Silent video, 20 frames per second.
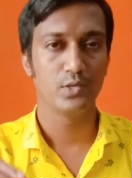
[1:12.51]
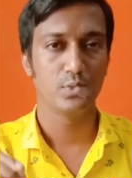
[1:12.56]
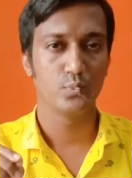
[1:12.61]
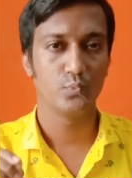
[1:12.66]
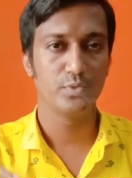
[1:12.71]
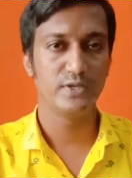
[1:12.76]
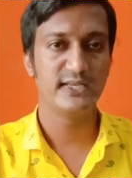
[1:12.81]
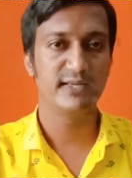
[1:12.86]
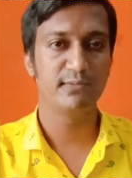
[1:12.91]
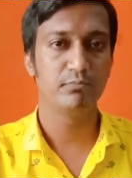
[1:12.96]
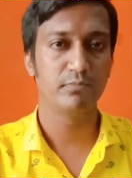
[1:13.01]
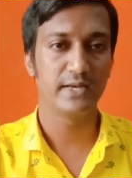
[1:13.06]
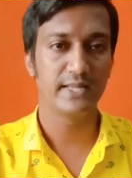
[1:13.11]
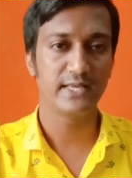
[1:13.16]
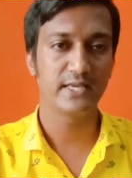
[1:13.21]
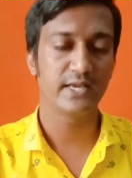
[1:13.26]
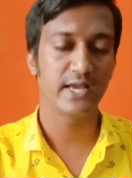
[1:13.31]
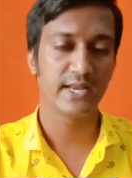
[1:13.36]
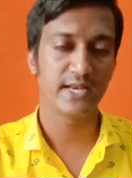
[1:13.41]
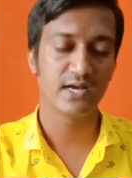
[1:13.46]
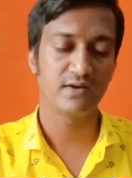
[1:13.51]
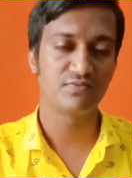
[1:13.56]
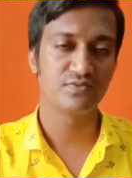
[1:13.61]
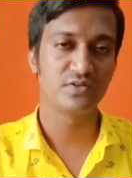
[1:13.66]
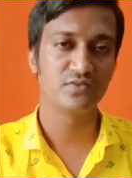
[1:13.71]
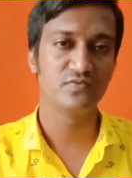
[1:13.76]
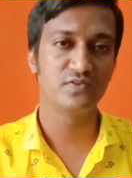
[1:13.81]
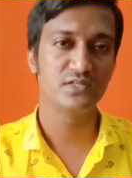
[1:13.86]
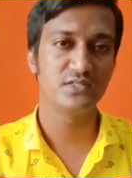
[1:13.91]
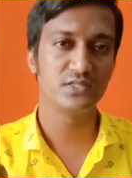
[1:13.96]
william blake and
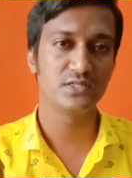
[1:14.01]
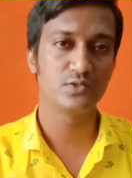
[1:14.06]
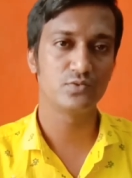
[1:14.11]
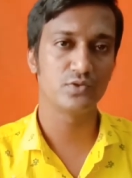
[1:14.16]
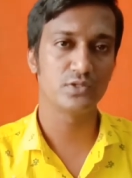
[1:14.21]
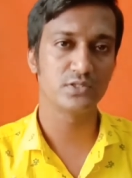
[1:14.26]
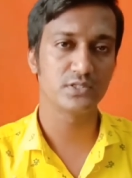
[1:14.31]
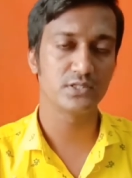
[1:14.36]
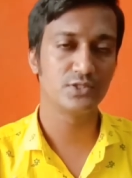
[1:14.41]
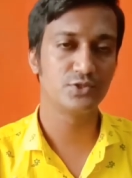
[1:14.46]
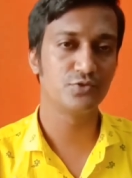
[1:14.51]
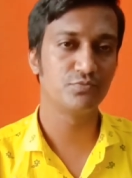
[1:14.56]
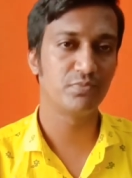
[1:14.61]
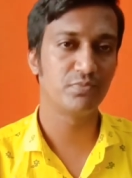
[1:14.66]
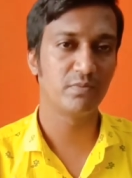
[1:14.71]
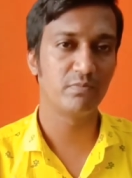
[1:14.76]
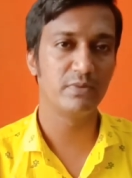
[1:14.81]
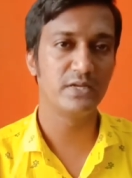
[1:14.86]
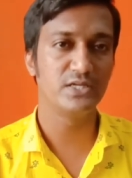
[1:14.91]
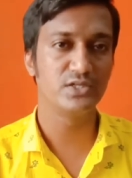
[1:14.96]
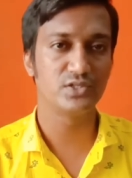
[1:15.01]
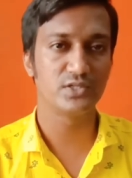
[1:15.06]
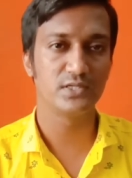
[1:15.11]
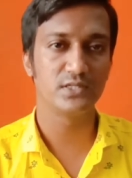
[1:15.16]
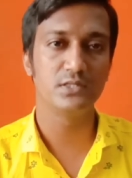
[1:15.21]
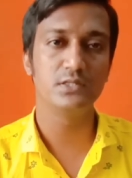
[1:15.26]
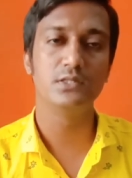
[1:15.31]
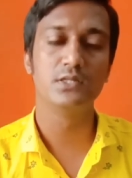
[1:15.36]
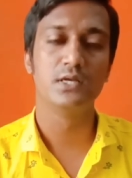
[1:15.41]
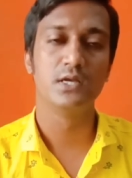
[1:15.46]
afterwards it was also published
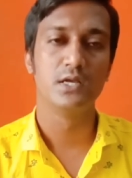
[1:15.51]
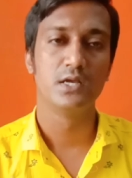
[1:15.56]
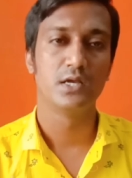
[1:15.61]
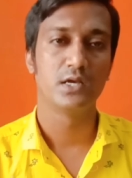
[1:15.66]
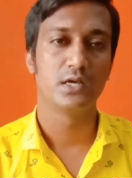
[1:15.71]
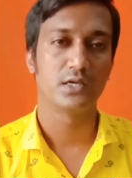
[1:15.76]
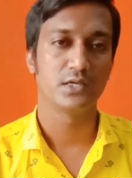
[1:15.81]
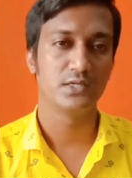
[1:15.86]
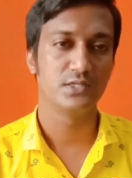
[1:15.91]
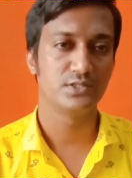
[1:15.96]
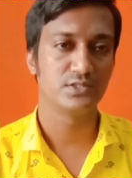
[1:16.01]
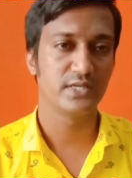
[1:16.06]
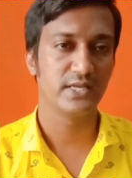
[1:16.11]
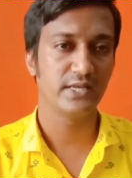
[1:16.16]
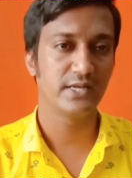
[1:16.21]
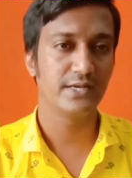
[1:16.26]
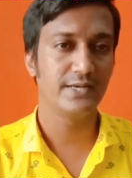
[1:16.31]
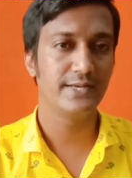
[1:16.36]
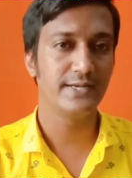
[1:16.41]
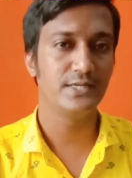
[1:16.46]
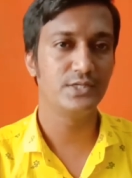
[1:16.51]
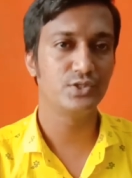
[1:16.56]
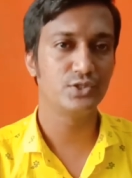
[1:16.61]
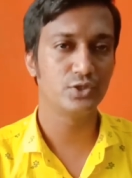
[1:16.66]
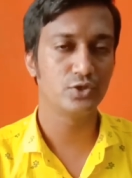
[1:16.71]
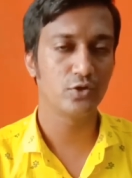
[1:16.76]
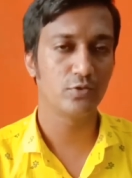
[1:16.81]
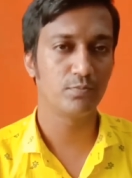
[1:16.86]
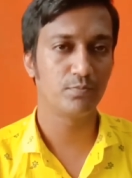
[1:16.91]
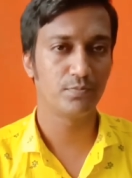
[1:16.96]
in his second
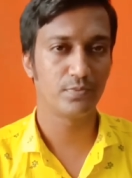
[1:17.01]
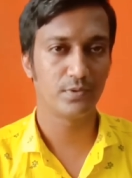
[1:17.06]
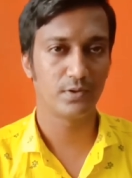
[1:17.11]
edition of